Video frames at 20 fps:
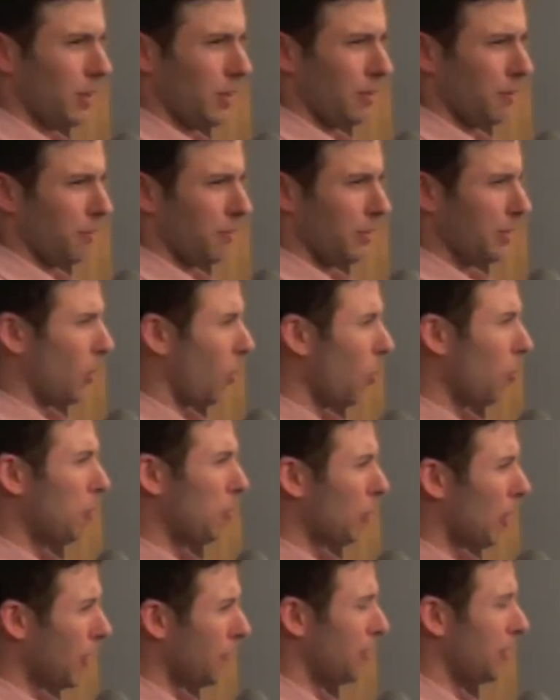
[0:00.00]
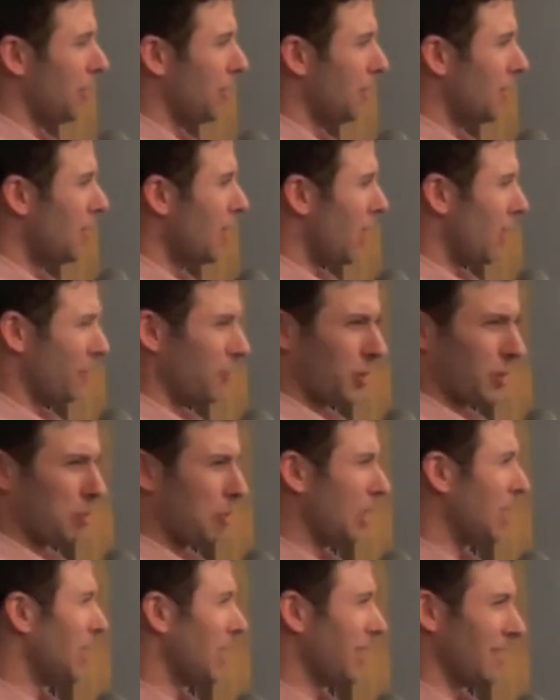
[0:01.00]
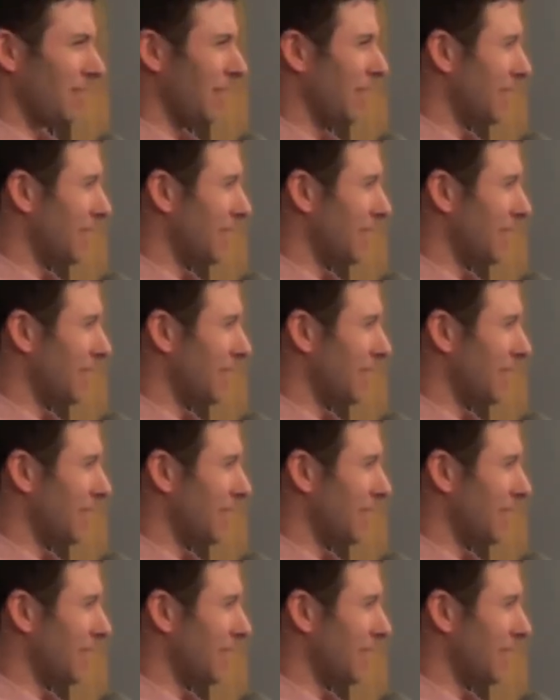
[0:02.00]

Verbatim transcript: of the old prophet of speaking